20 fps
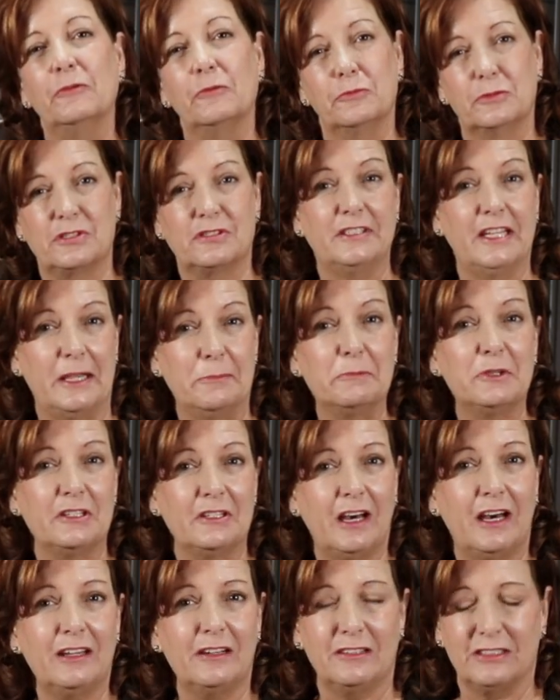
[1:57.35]
was named the
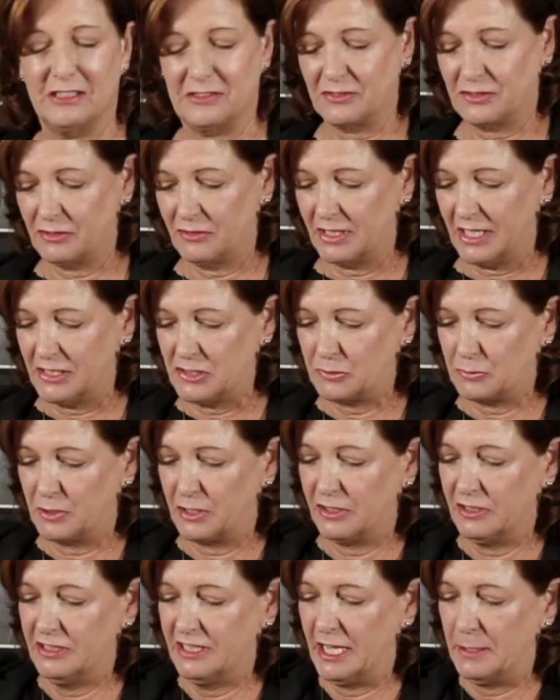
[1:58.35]
Nautilus, so that's
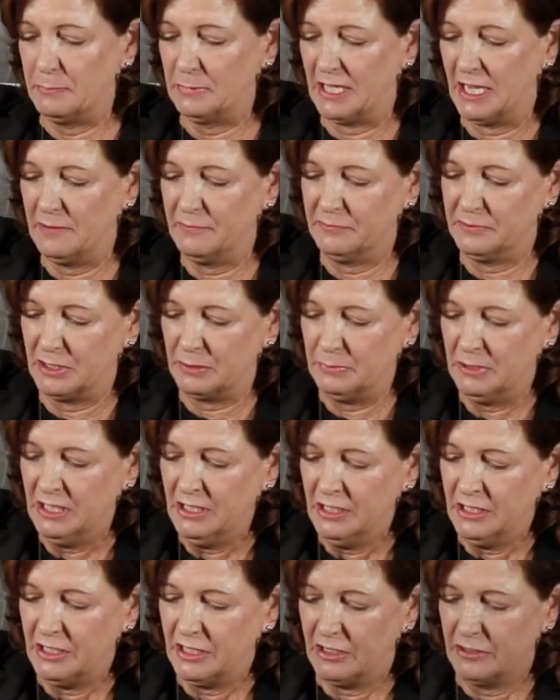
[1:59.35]
where the name came from.
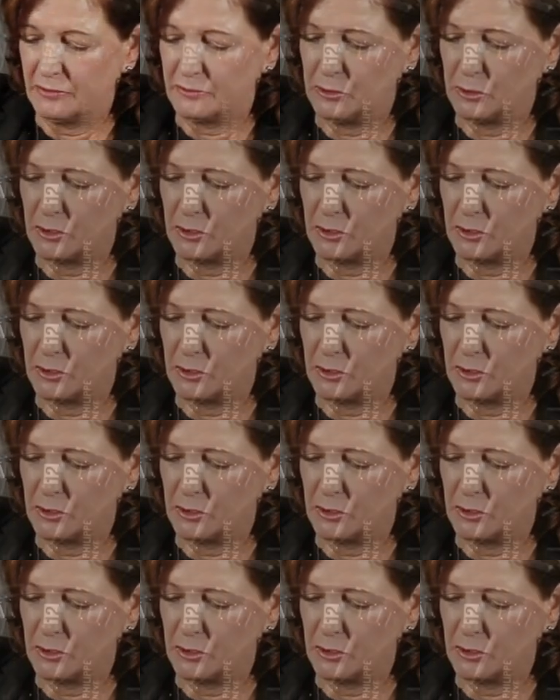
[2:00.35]
And of